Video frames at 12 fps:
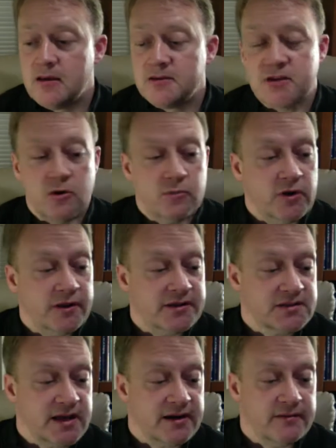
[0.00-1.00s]
So I'm really
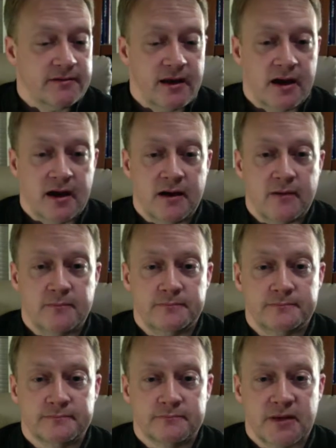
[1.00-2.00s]
excited
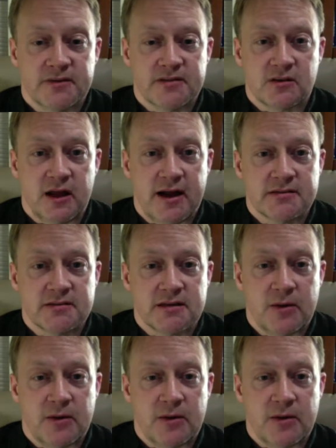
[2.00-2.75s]
about this class.